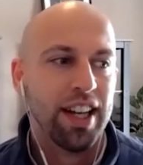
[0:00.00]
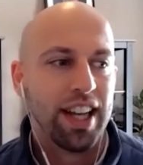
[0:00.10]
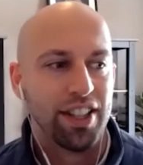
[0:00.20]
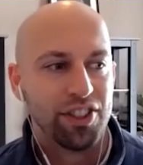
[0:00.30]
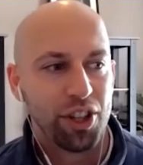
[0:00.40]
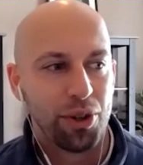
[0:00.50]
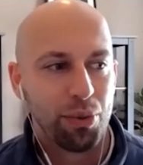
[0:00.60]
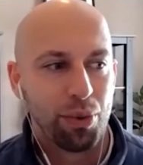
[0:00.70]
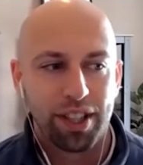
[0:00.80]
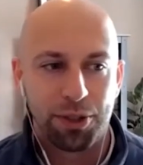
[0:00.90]
And so,
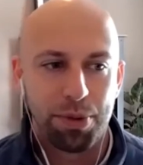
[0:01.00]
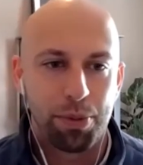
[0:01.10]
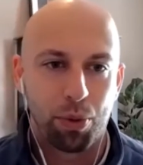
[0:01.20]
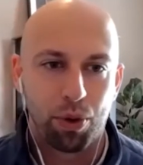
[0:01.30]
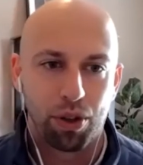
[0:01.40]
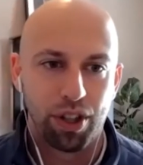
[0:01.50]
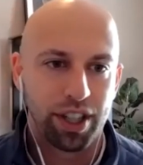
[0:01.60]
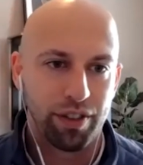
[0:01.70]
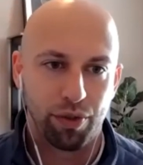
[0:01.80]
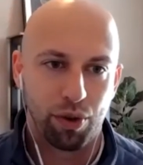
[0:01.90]
what these people were
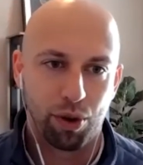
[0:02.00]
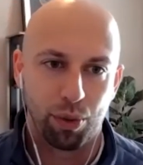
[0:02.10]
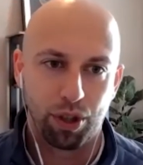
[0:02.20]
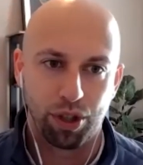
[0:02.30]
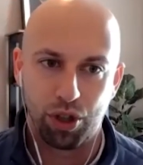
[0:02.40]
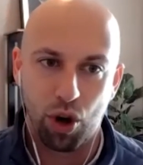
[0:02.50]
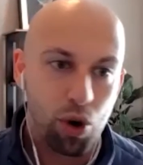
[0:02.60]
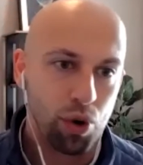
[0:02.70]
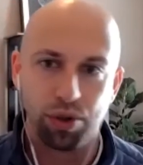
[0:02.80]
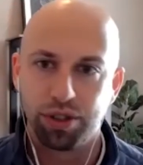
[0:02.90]
looking for were
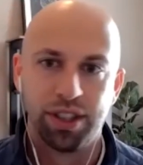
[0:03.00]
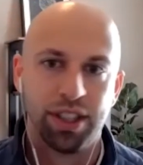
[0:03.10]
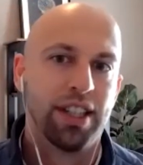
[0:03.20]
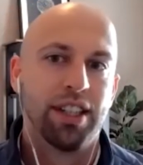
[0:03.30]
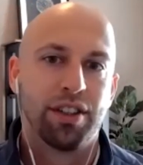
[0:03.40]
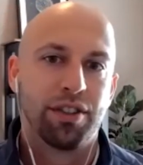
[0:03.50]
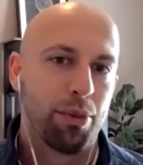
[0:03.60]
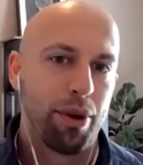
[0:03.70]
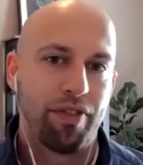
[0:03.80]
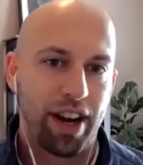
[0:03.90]
goals
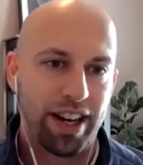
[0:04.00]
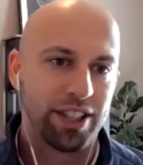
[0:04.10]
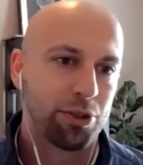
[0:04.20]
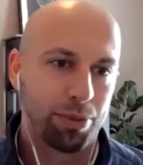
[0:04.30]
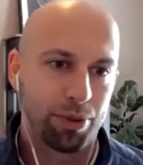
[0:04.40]
from a financial